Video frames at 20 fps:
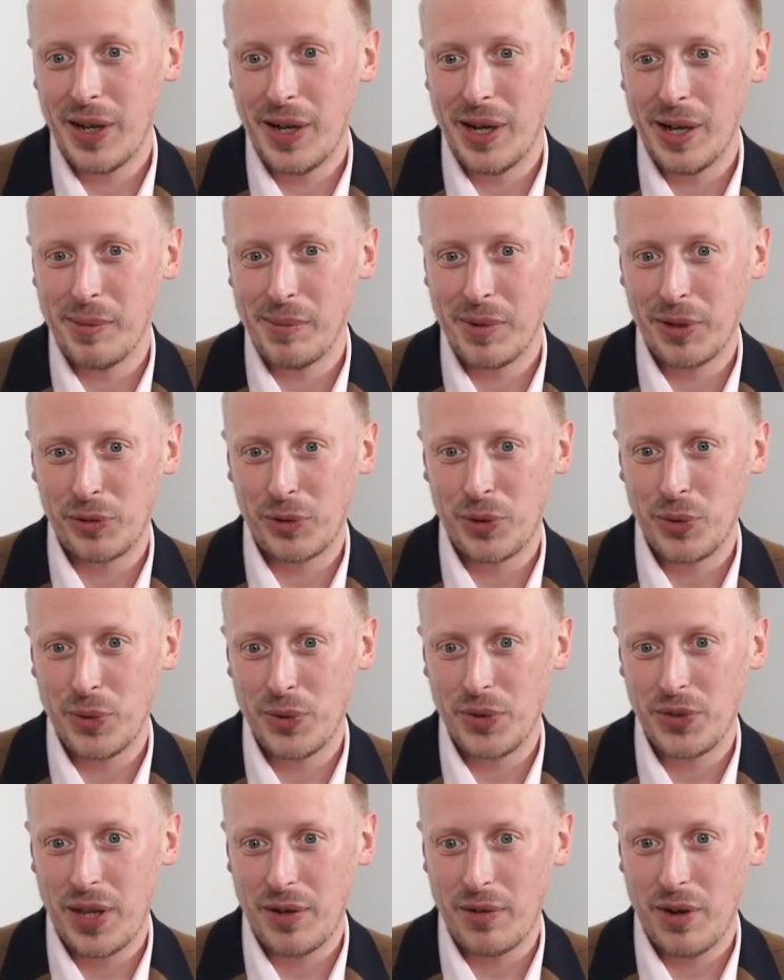And of
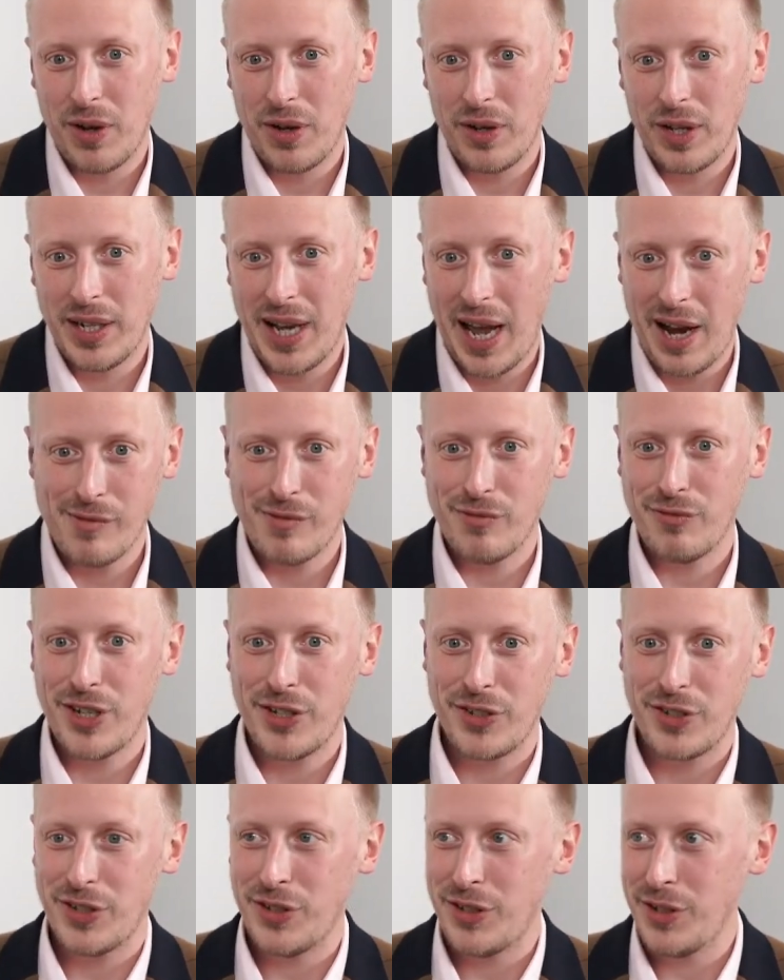course, there are inherent
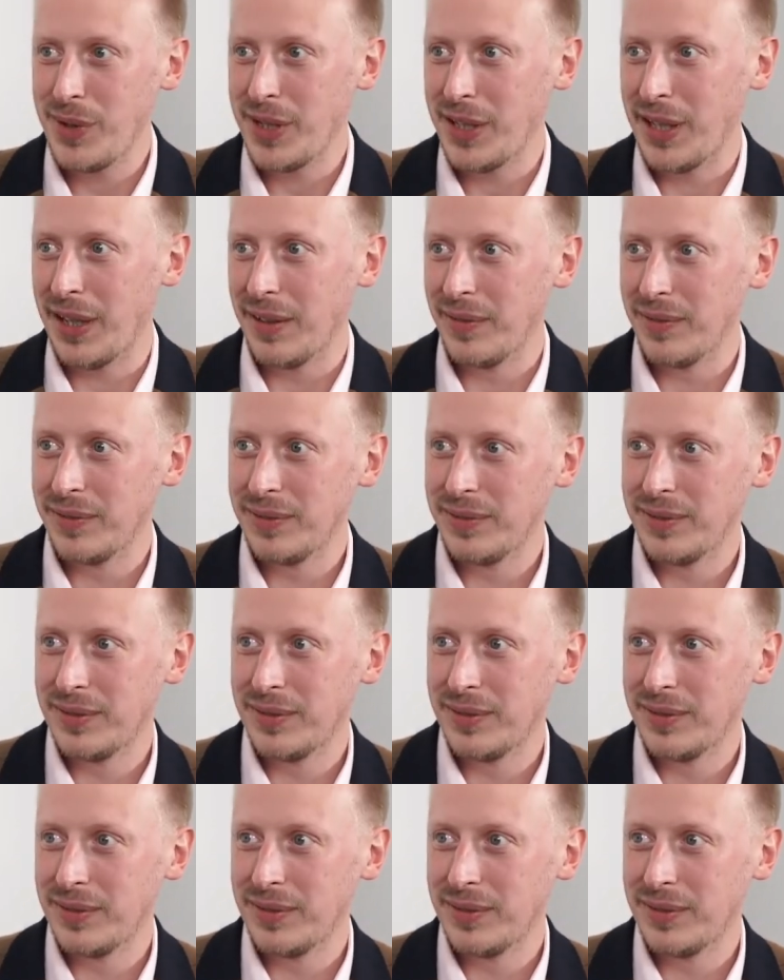risks in doing that.